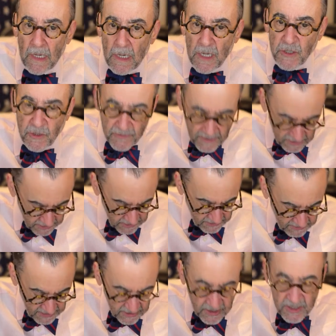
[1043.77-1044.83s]
So this is
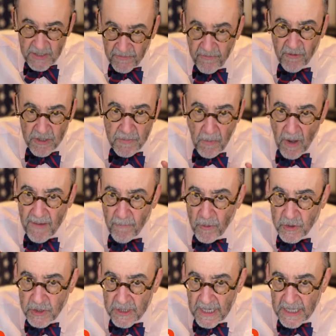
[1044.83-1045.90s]
this is the first part of what
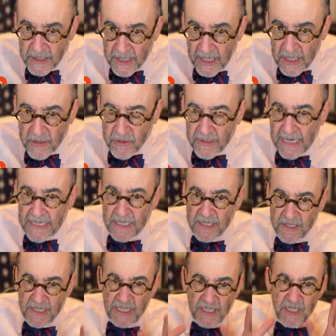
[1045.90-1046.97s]
she does. You got to understand this.
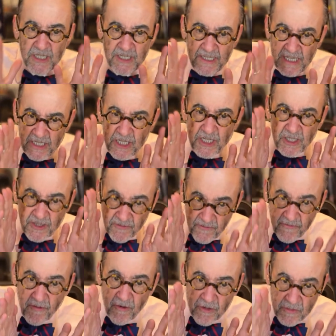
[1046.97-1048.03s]
This is this is the
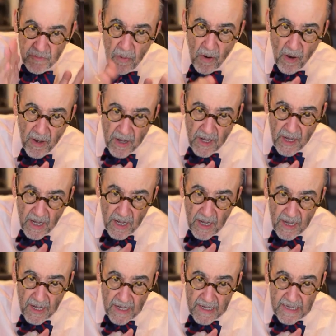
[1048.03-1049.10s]
first part
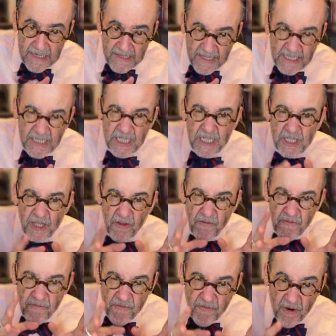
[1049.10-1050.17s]
this is the
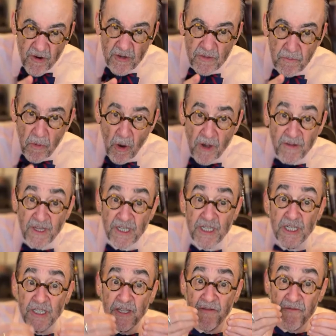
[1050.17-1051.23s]
first part. This
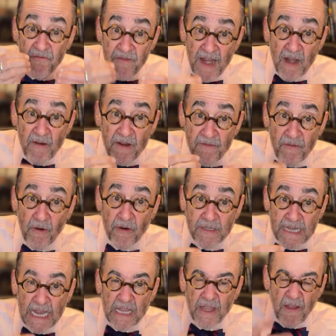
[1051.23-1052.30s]
is the very
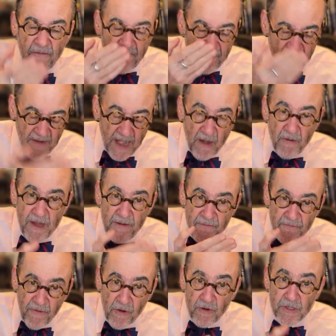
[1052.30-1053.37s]
first, uh, the very
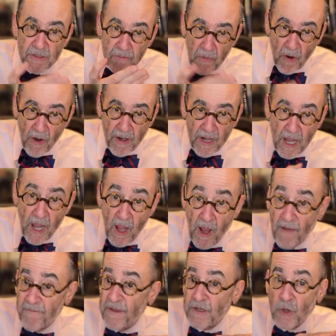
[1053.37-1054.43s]
first part
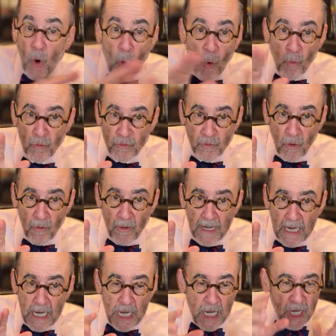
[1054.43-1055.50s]
of this whole story.
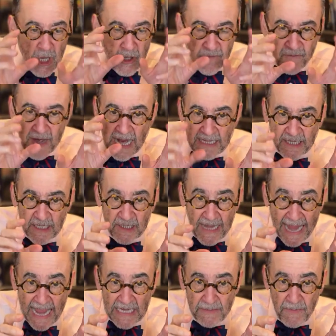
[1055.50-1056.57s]
You've got this
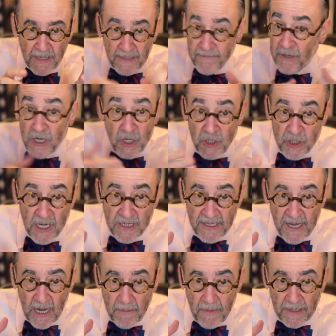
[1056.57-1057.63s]
aspect of her. She doesn't
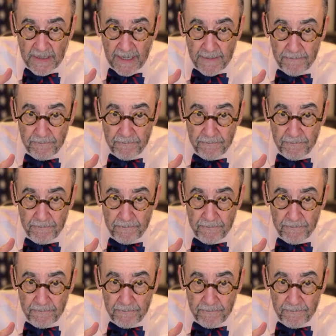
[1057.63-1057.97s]
care about that.